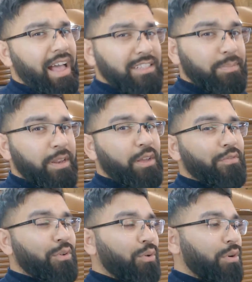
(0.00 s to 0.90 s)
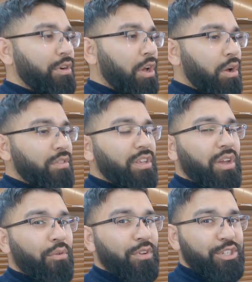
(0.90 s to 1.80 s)
as many of you all know,
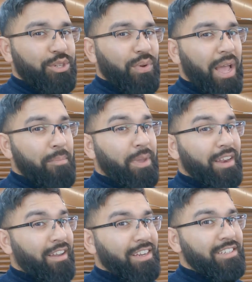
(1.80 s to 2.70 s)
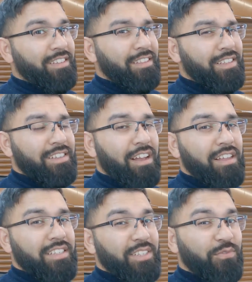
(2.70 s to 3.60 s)
the original ambient lighting on these
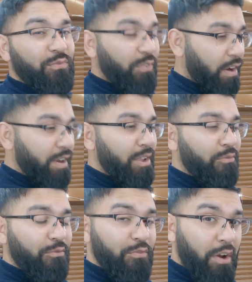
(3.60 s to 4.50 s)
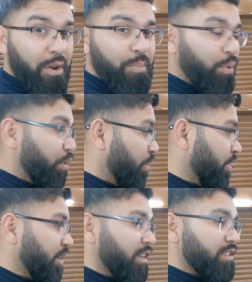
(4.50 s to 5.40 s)
cars is very, very
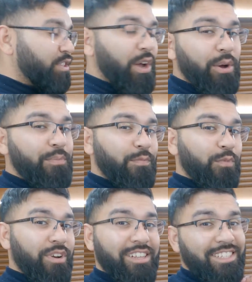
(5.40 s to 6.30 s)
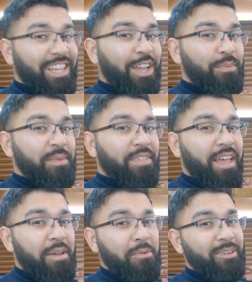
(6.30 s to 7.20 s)
poor. So we're not sticking with
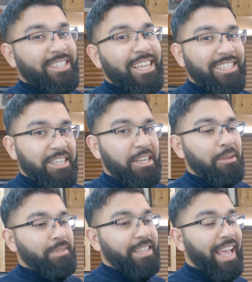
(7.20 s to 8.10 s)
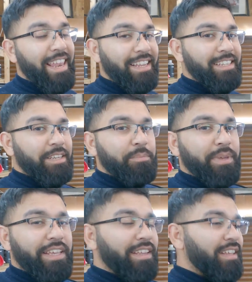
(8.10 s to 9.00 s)
that. We're changing it up to the LED
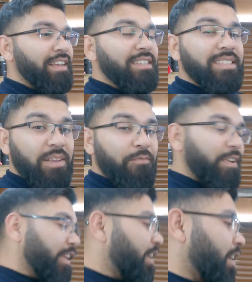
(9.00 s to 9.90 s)
Bead Symphony